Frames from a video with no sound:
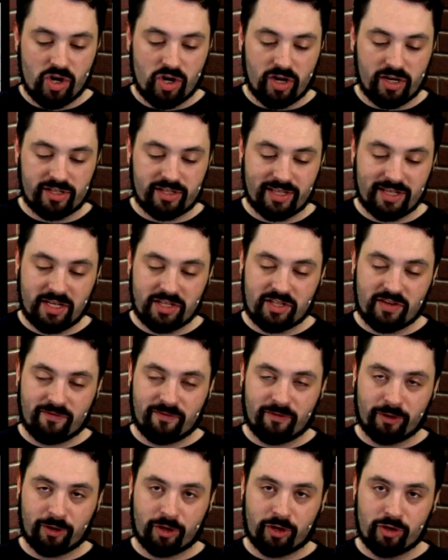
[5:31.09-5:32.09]
All right, so that does it
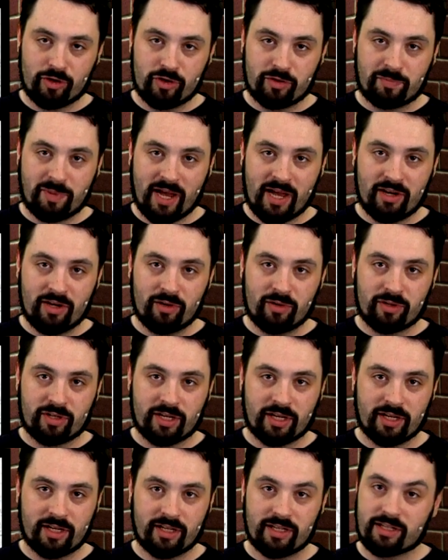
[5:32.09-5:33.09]
for the good news, bad news.
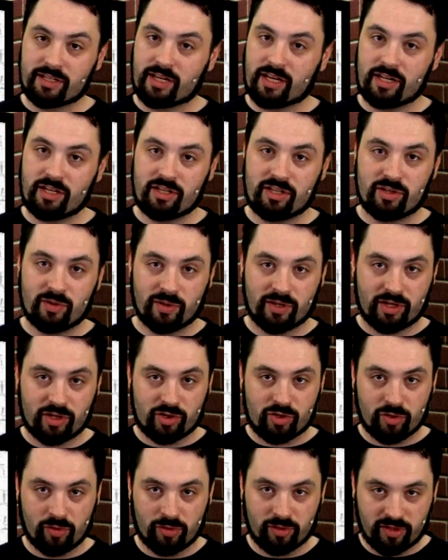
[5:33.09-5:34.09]
Let's get into a
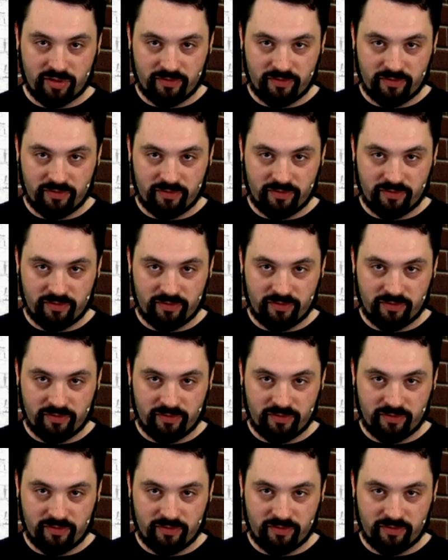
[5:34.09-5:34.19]
controller